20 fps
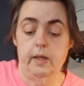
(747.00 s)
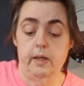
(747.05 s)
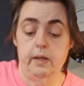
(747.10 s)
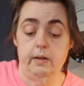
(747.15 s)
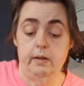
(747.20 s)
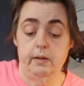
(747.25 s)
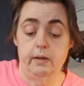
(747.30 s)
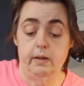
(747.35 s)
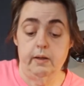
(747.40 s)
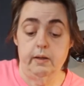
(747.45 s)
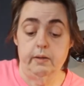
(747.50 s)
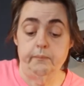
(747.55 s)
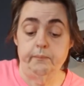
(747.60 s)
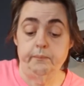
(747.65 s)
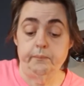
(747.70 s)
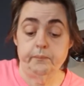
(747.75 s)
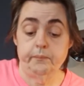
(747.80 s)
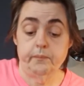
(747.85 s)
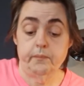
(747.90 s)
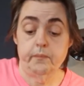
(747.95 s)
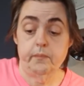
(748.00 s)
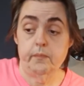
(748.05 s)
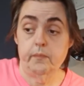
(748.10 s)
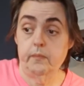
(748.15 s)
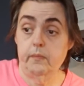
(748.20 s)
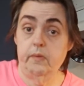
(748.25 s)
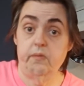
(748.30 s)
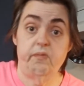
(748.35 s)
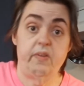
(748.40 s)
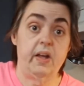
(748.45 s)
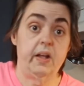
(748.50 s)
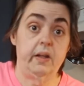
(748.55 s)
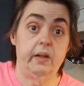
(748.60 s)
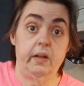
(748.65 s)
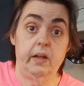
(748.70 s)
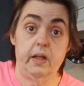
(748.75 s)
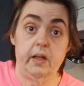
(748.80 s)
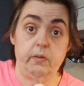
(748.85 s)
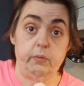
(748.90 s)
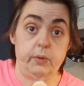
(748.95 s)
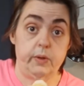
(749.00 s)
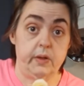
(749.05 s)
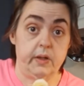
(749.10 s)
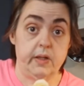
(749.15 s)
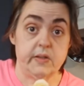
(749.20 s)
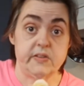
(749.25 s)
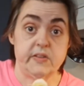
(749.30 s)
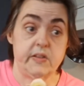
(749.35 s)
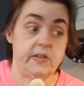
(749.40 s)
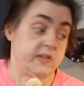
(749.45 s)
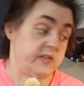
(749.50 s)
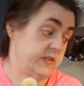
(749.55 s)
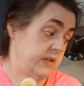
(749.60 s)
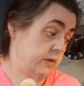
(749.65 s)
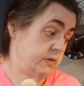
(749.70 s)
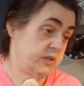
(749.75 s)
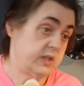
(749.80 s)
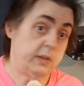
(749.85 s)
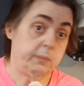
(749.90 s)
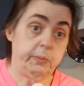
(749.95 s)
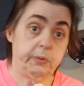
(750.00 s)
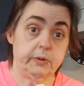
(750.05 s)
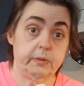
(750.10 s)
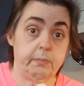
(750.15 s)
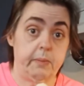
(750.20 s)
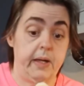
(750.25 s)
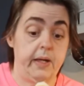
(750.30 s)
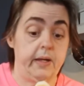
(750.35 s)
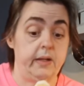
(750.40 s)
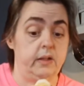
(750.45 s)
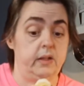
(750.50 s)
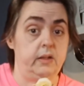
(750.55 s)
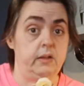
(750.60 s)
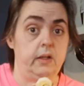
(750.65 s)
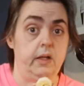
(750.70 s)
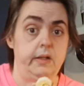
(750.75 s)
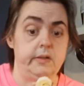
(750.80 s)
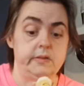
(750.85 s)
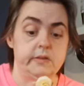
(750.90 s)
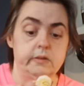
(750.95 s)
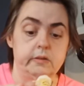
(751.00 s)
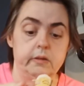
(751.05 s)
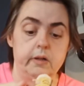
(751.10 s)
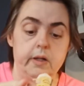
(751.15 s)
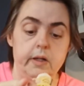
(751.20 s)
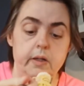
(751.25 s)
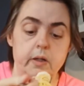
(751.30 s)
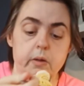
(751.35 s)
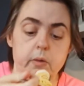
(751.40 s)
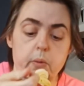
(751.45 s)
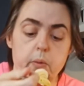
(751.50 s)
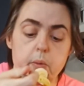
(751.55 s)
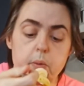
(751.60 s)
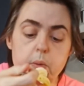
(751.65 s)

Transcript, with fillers: And uh, fell in love with it because it is so simple to make and it tastes great.